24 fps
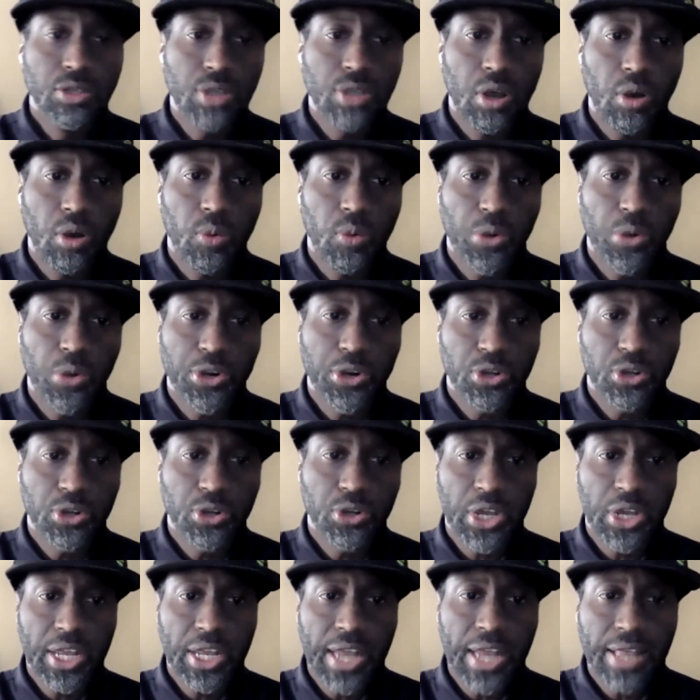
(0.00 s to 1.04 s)
So when you're
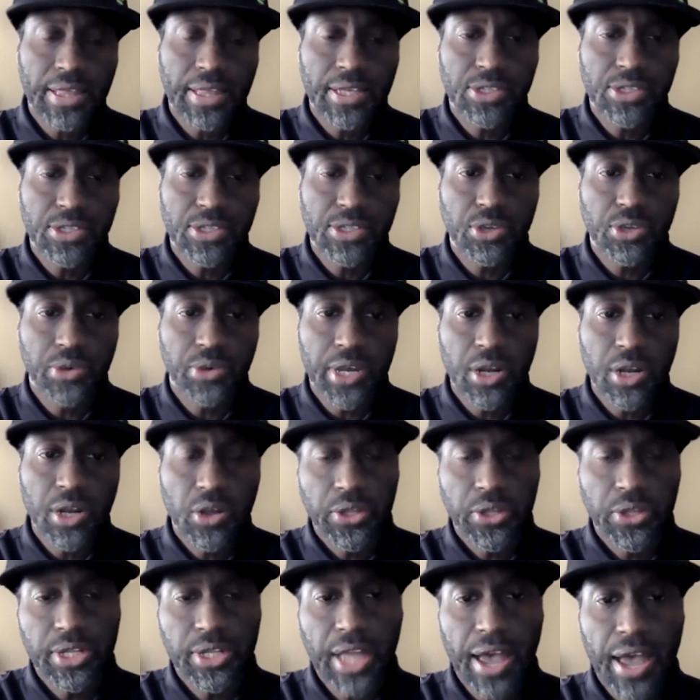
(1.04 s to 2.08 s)
looking at this
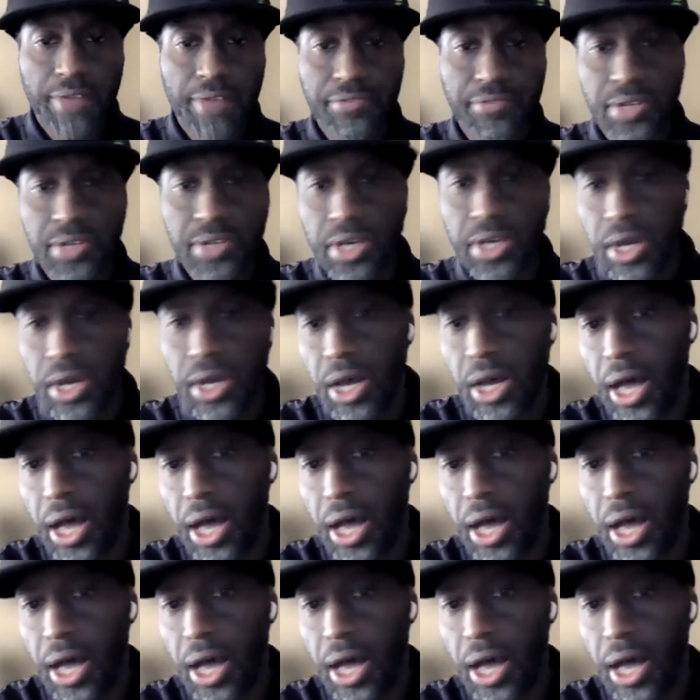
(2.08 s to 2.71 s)
screen on the left,